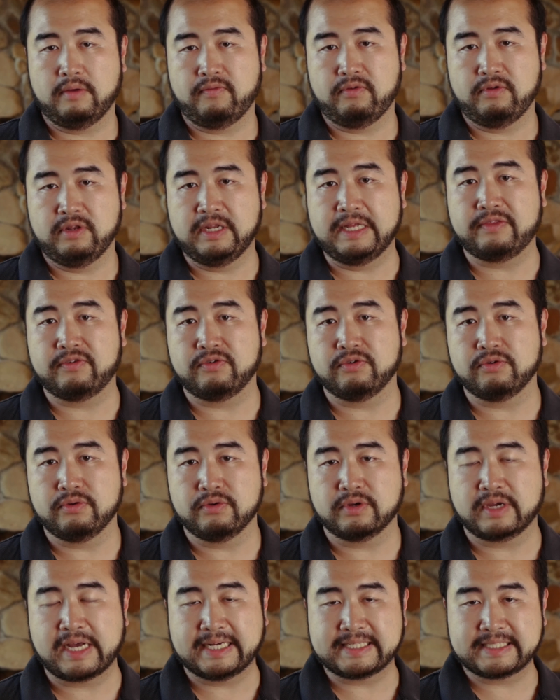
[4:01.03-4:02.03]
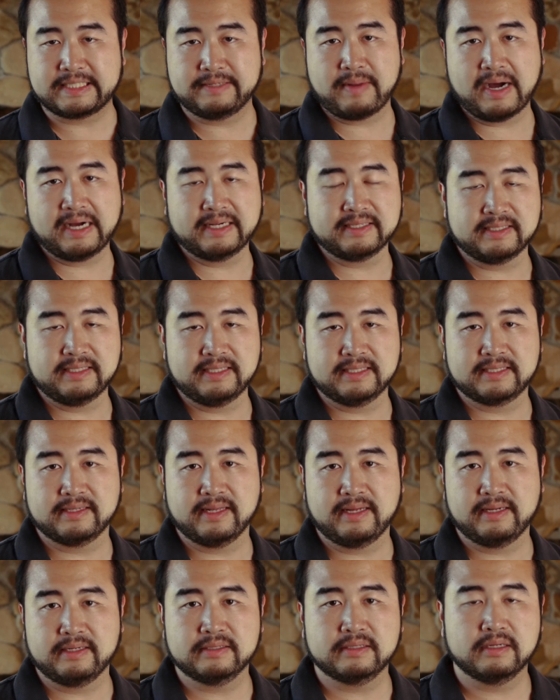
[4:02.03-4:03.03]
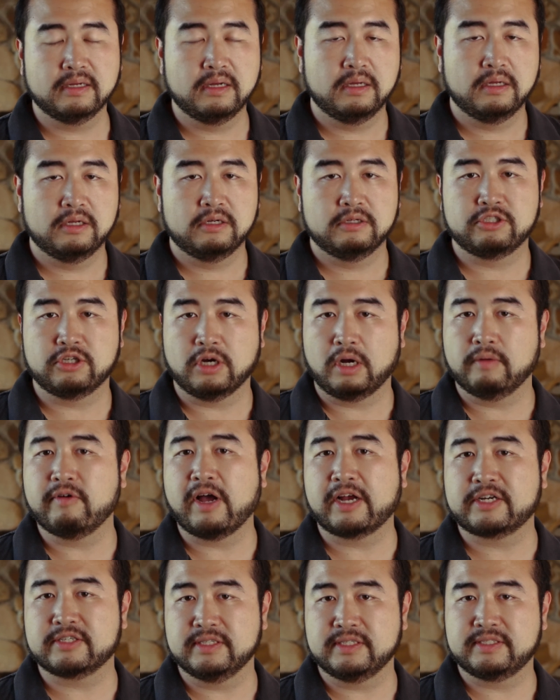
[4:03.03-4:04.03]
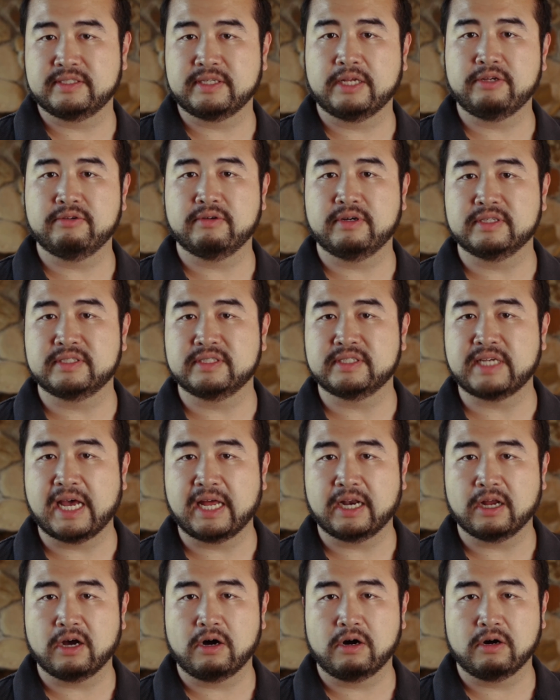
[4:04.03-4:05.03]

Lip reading: If you need to customize these things, Sean will actually send you a set